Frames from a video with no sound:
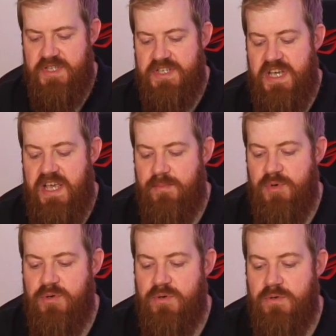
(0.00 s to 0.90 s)
the
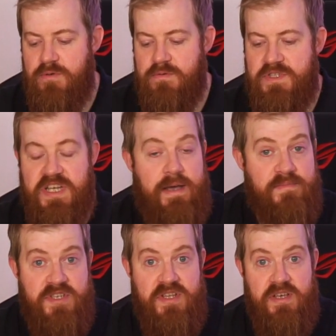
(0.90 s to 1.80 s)
table,
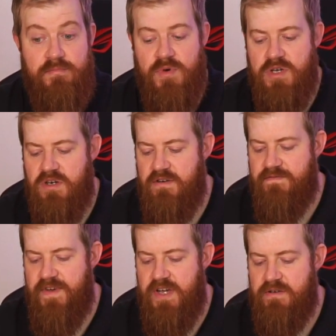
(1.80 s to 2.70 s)
tapped the
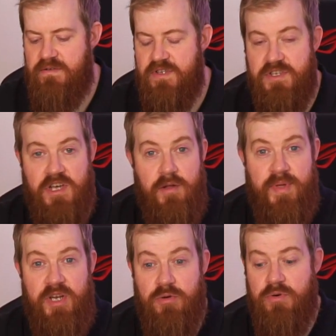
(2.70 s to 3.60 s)
microphone, there's got to
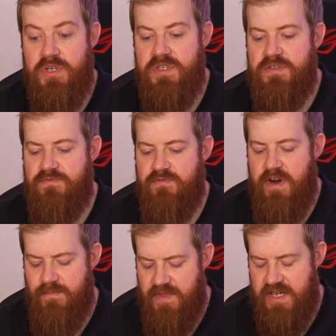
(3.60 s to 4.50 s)
be noise
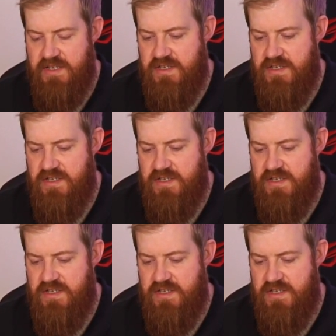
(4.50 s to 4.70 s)
from that.